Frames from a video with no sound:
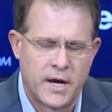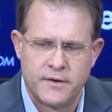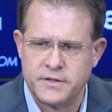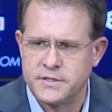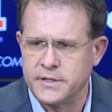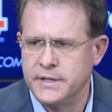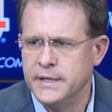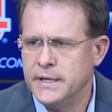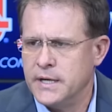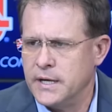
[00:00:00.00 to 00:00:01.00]
obviously,
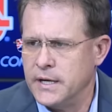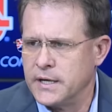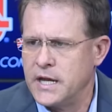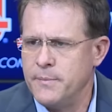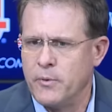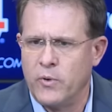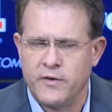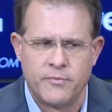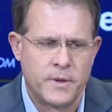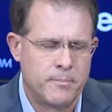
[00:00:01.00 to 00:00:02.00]
keep away
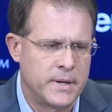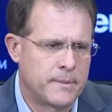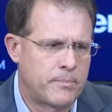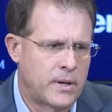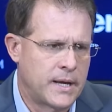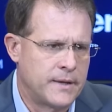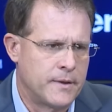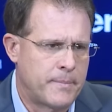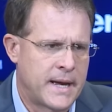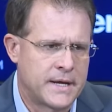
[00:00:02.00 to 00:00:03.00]
from the big play in
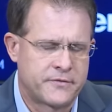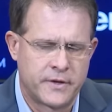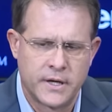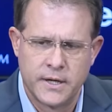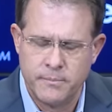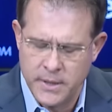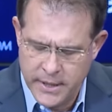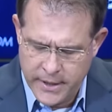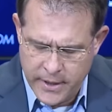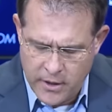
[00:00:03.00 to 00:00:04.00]
the passing game.
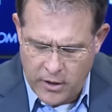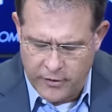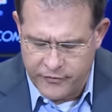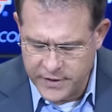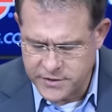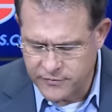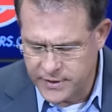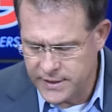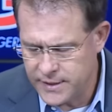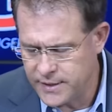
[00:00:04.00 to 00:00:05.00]

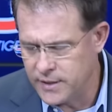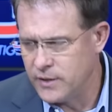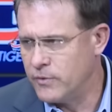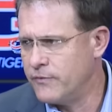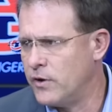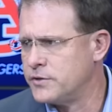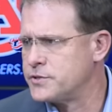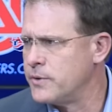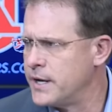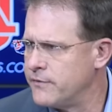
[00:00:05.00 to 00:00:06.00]
Offensively, we've
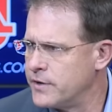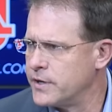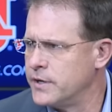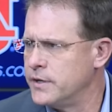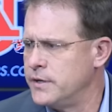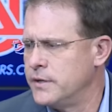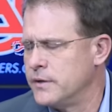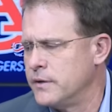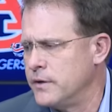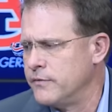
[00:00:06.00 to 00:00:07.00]
also had a very good
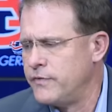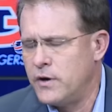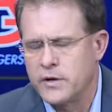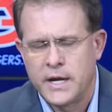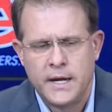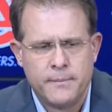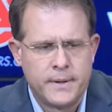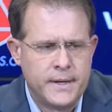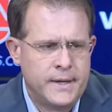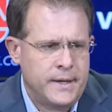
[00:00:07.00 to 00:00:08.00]
fall camp.
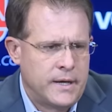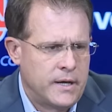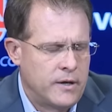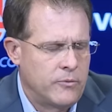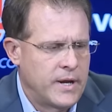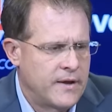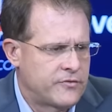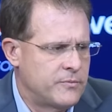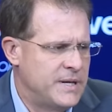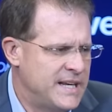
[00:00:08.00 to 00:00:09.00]
We have
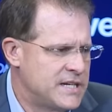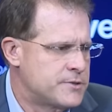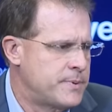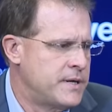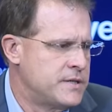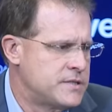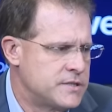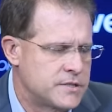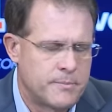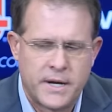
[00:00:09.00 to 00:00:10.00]
some inexperience
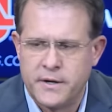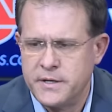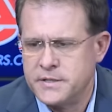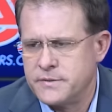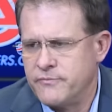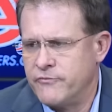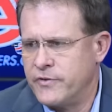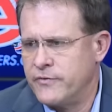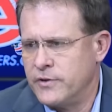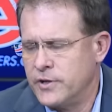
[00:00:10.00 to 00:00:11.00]
in some areas.
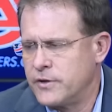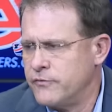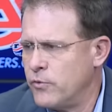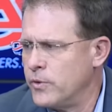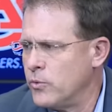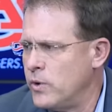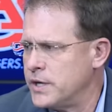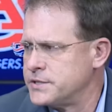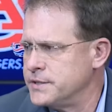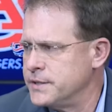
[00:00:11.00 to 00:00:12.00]
Looking forward to
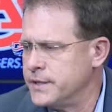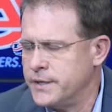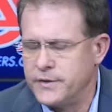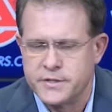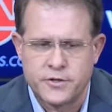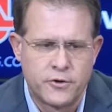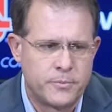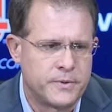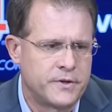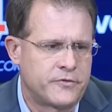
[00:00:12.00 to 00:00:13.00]
watching this
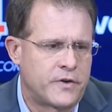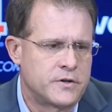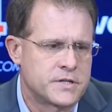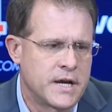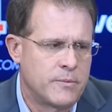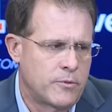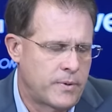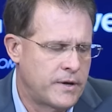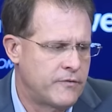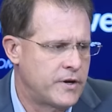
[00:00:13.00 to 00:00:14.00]
group in this first game. We're
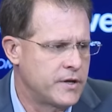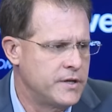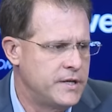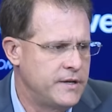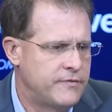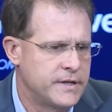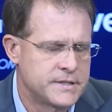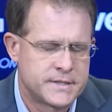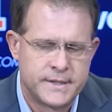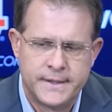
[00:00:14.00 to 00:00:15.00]
playing a very good
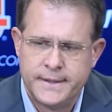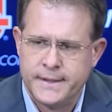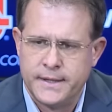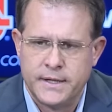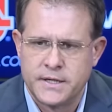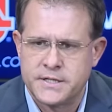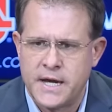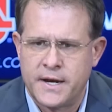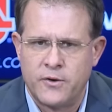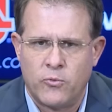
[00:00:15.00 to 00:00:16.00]
defense.
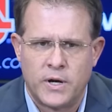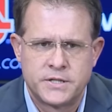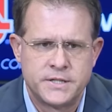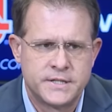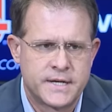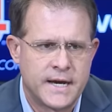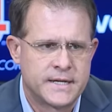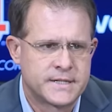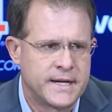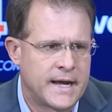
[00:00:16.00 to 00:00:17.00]
Excited to watch these
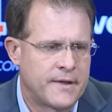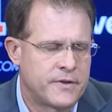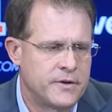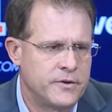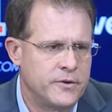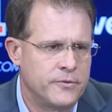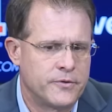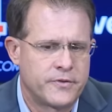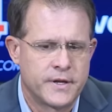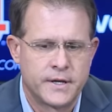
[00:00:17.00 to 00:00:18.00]
guys get out there and do
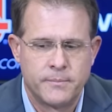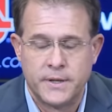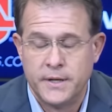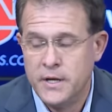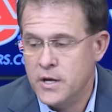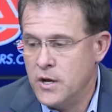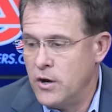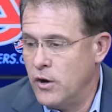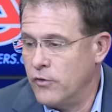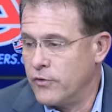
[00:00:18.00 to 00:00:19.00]
their thing. But
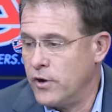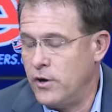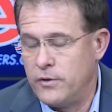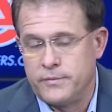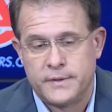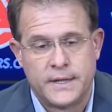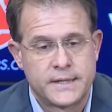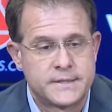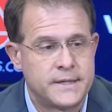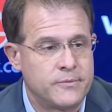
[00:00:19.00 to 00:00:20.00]
overall, like I
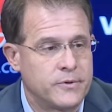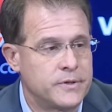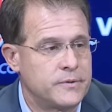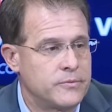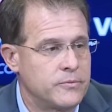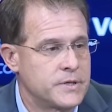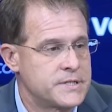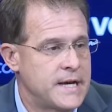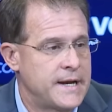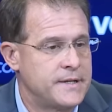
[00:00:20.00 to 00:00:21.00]
said, we're
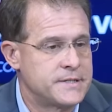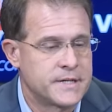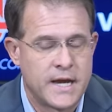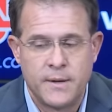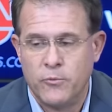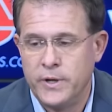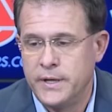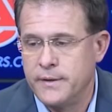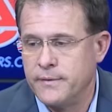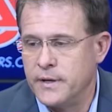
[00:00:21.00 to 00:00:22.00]
excited. This is game
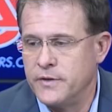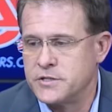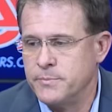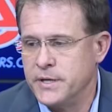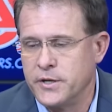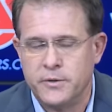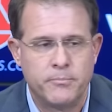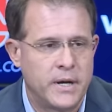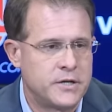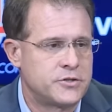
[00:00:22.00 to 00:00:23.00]
week. This will be a good
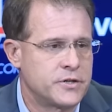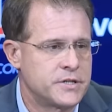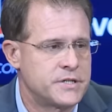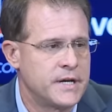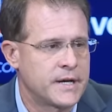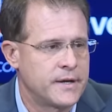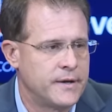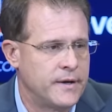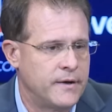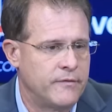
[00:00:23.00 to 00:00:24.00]
measuring stick
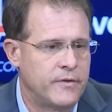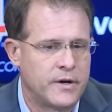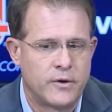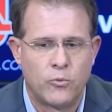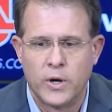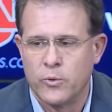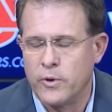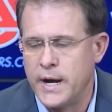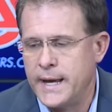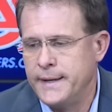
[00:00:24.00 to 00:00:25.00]
of where
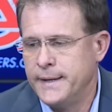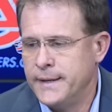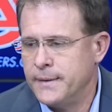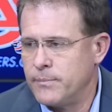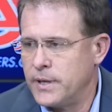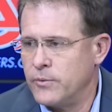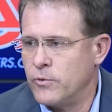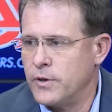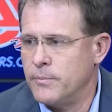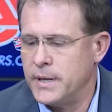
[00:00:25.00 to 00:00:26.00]
we're at, playing
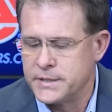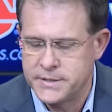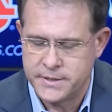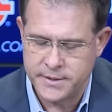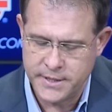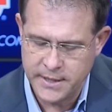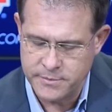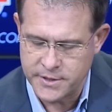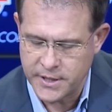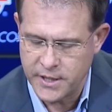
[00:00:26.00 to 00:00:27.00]
one of the best
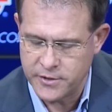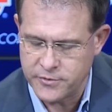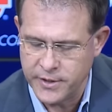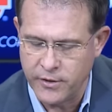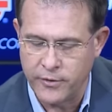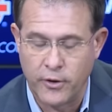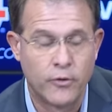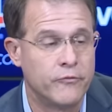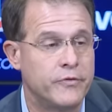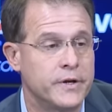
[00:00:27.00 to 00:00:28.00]
teams in the country on our
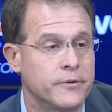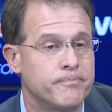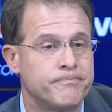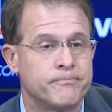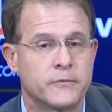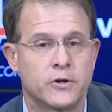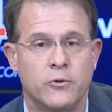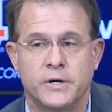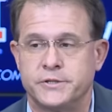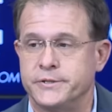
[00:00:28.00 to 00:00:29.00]
home field.
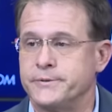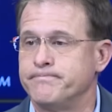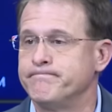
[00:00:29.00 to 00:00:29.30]
Questions?